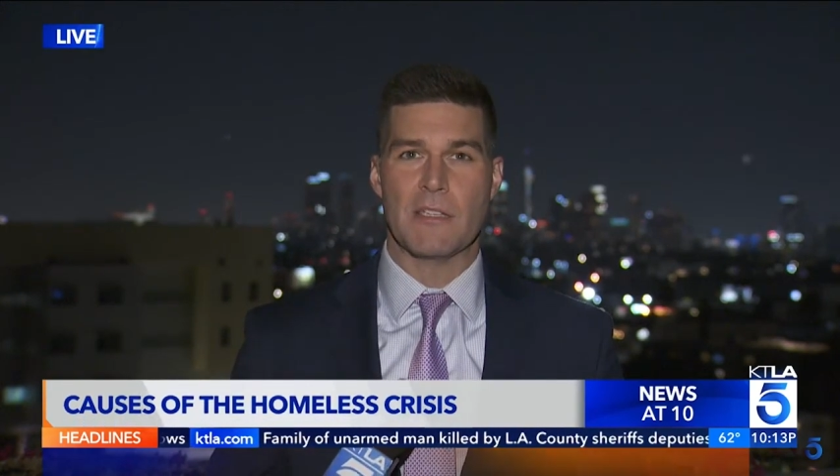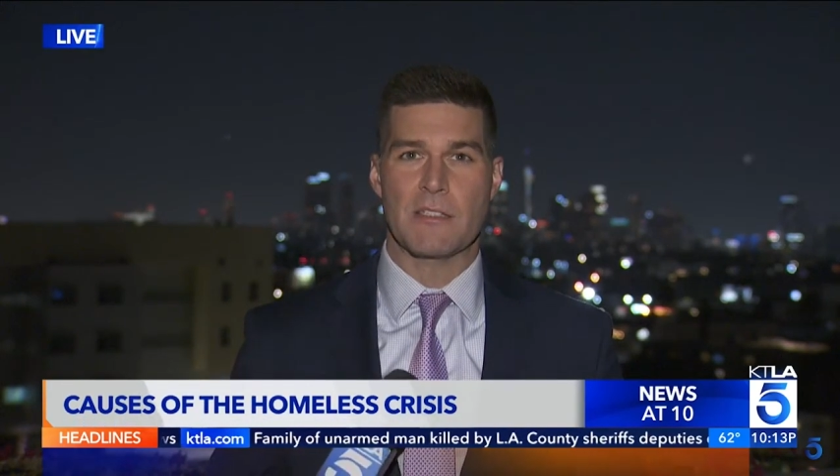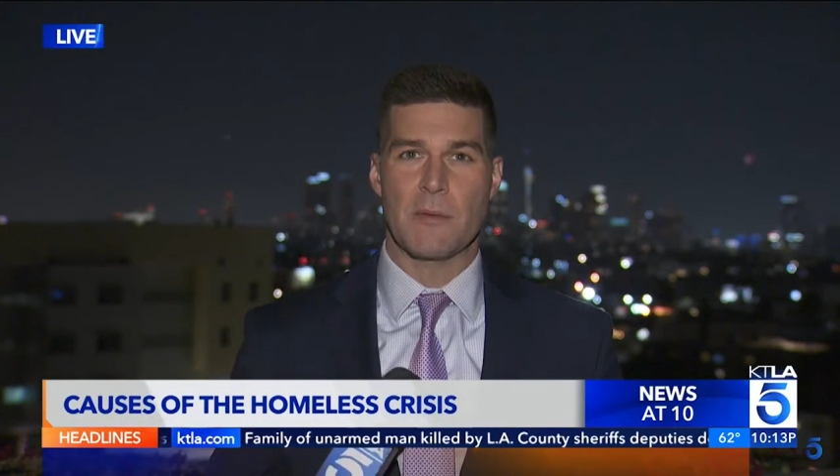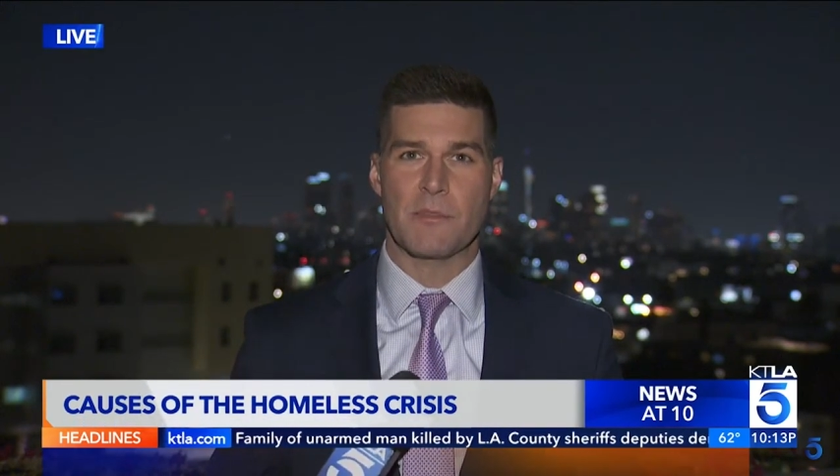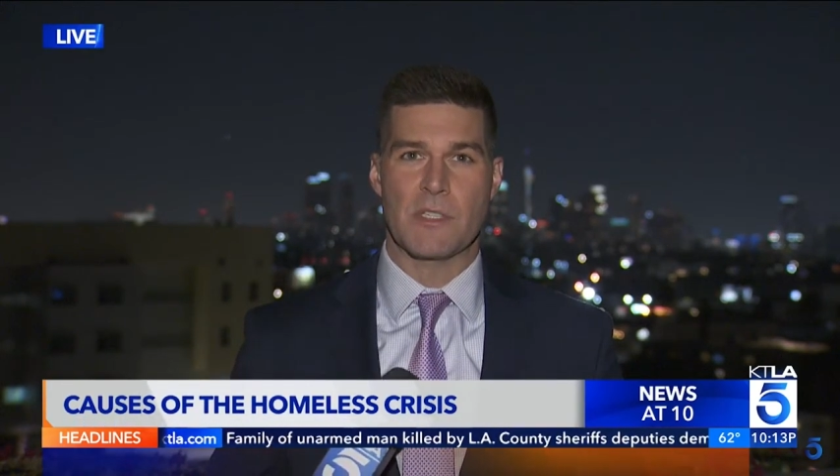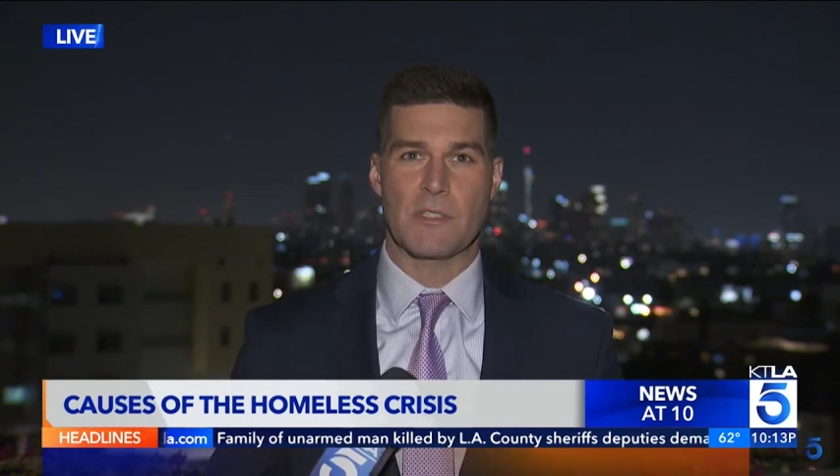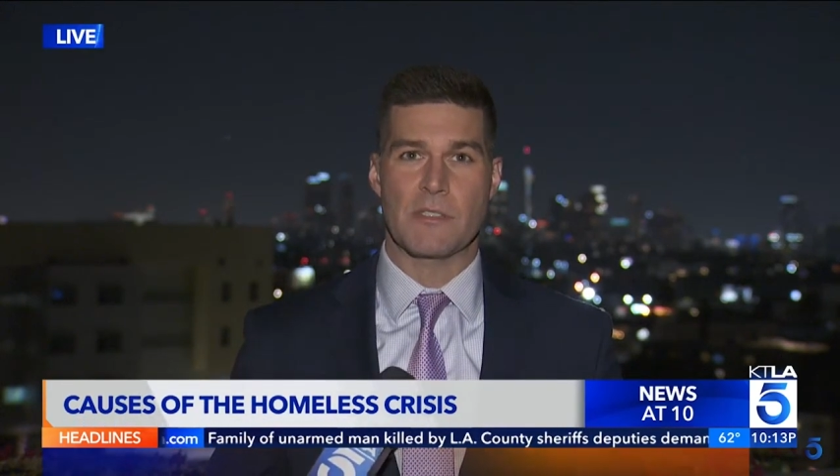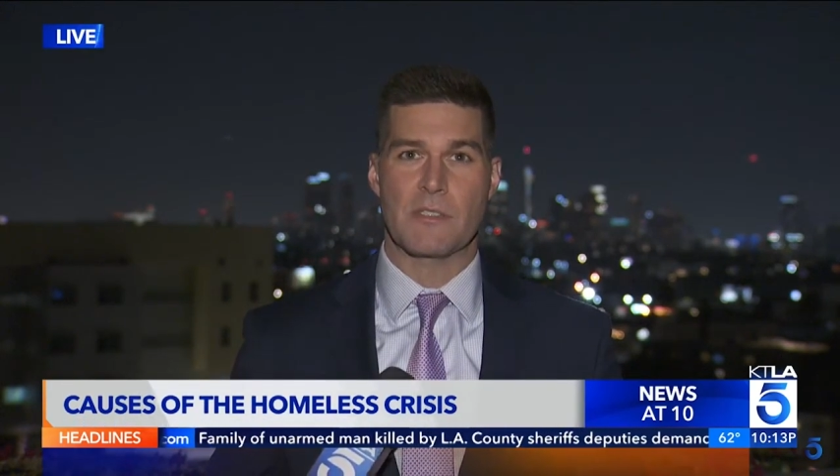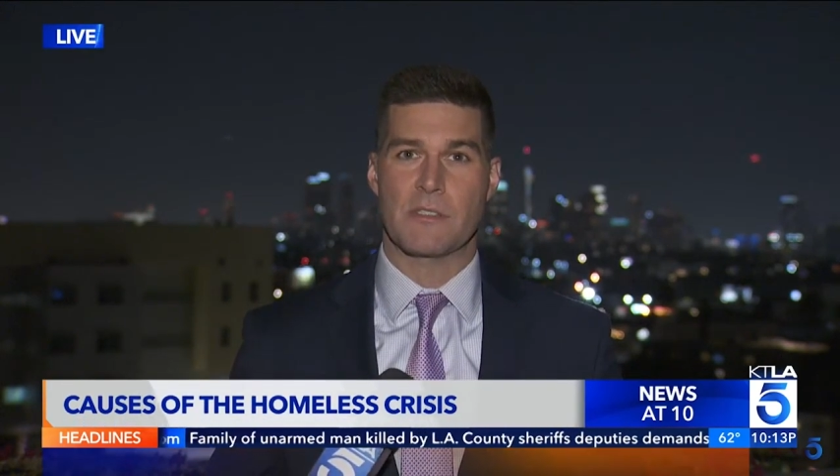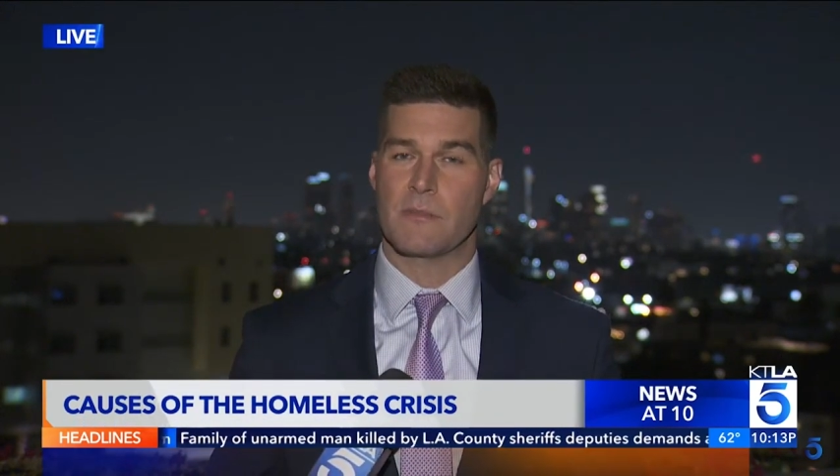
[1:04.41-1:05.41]

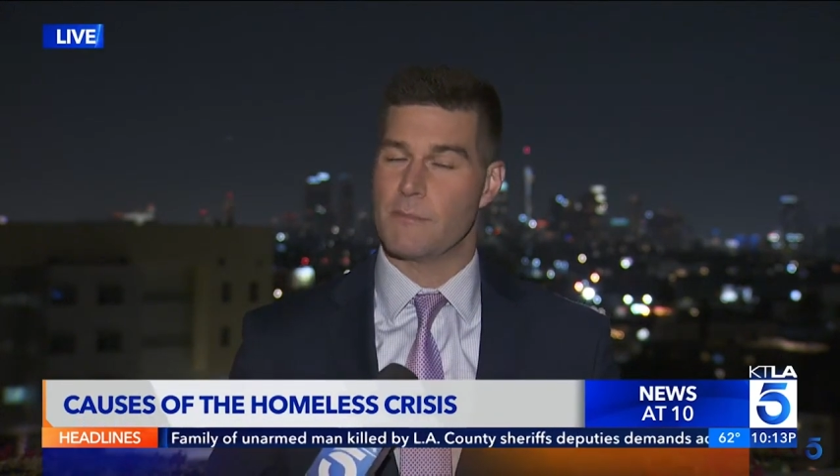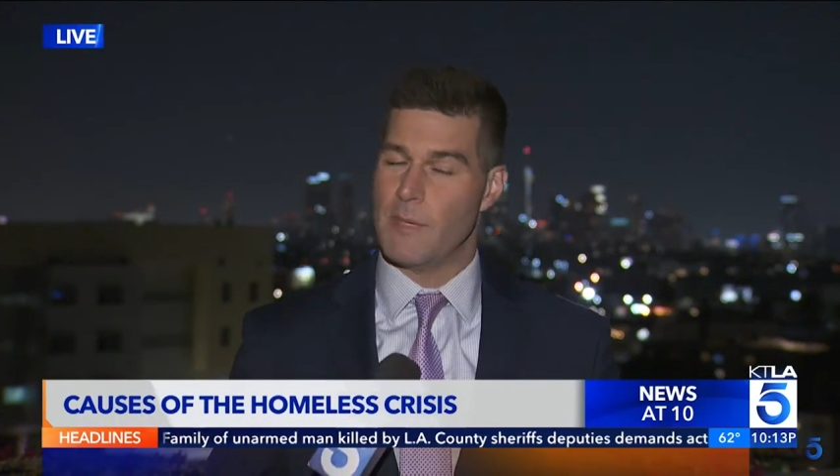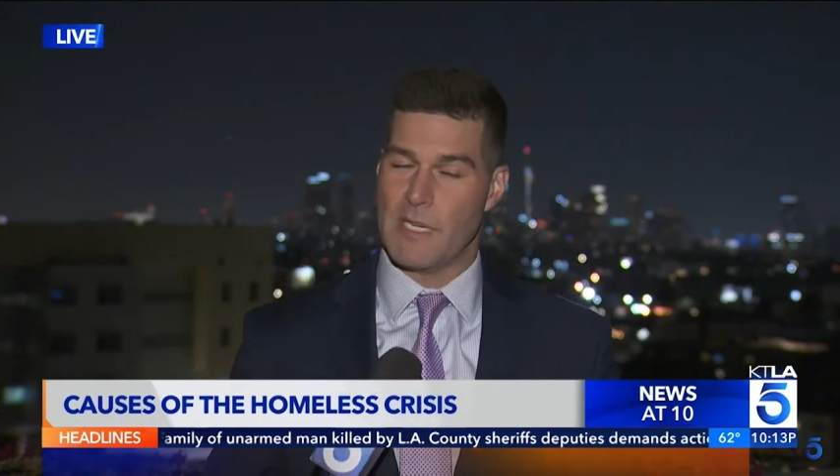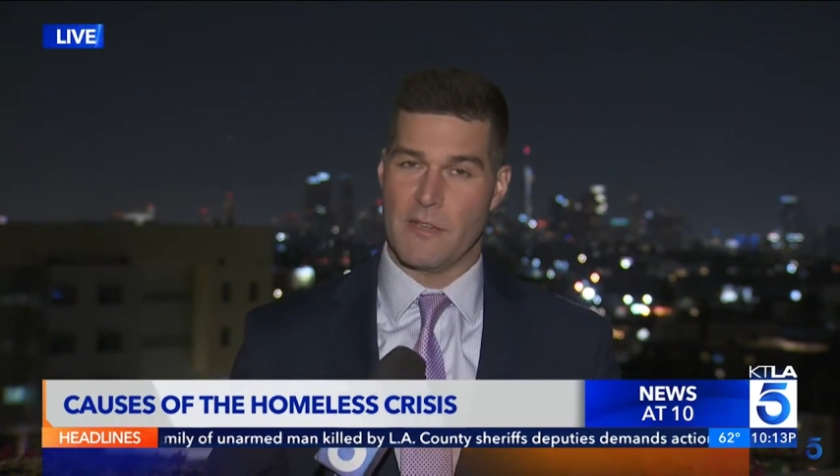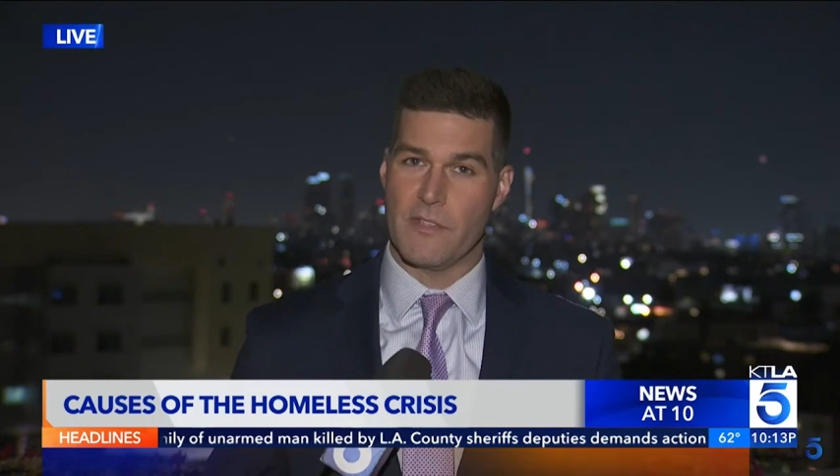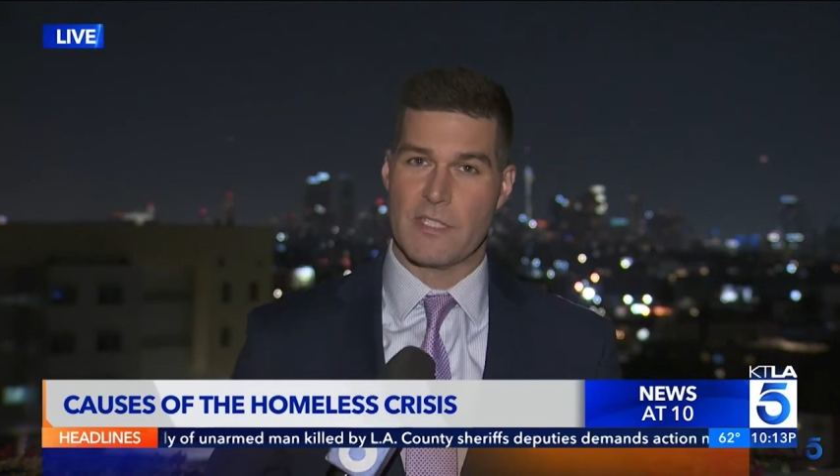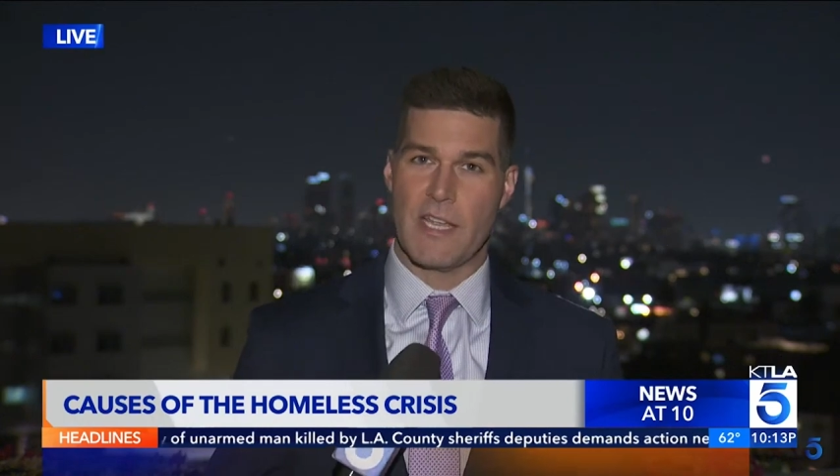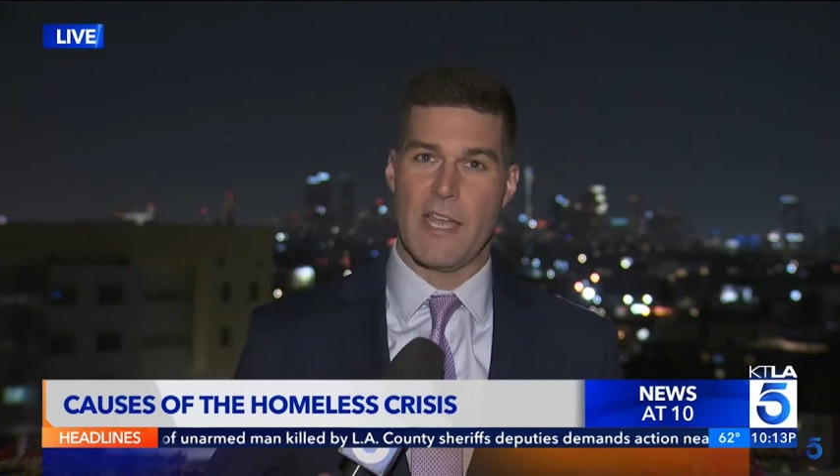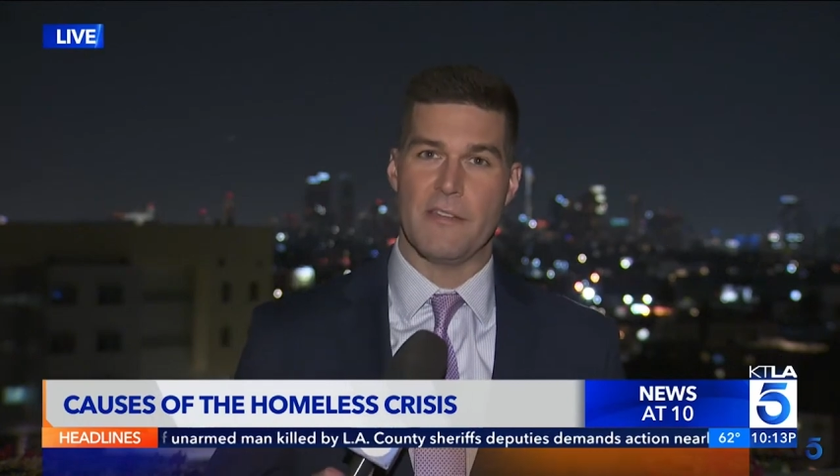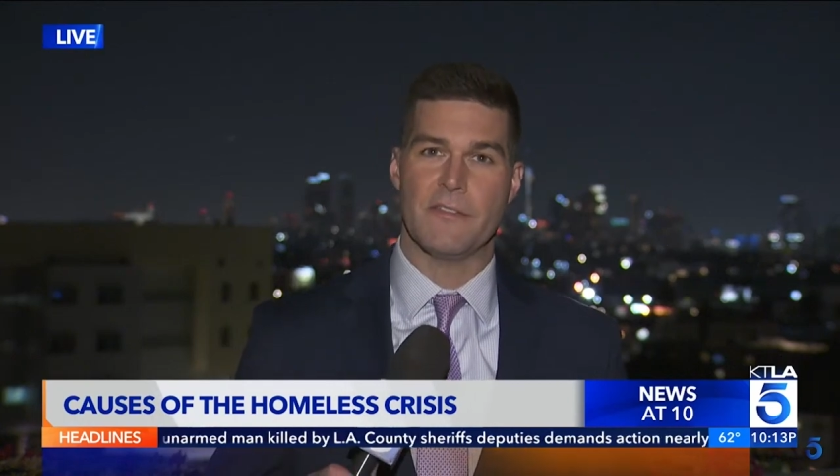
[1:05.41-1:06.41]
assumptions many of us
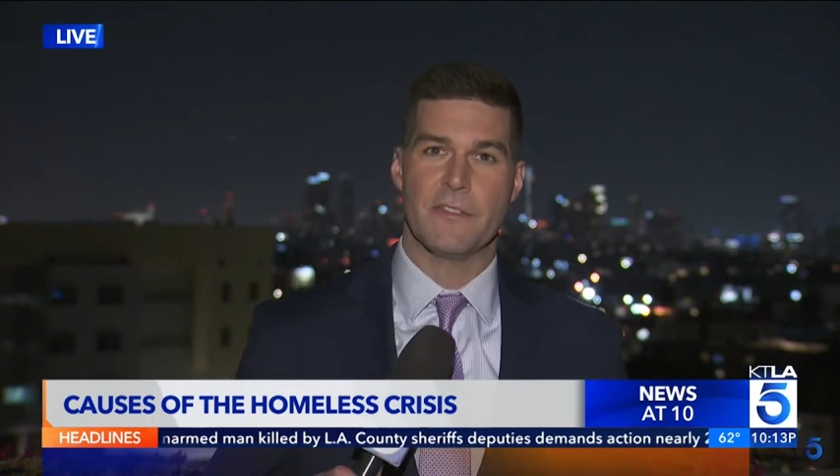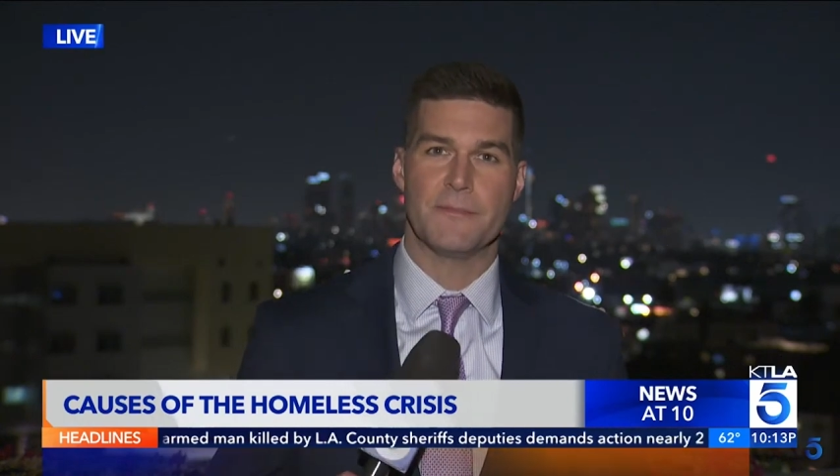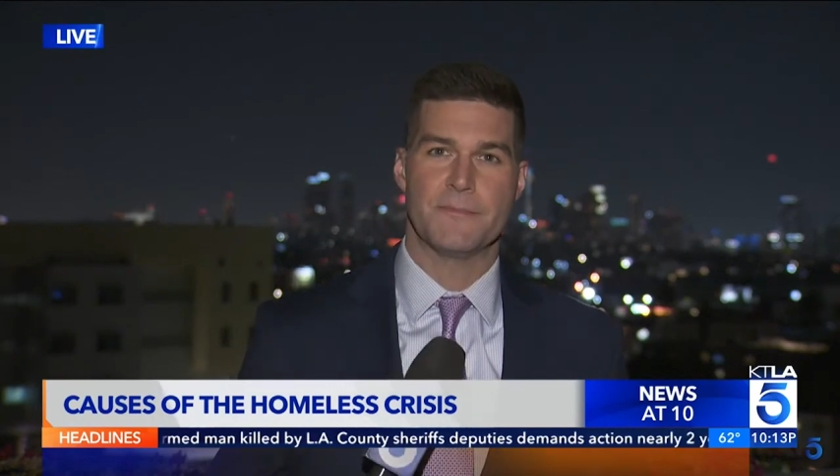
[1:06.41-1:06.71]
have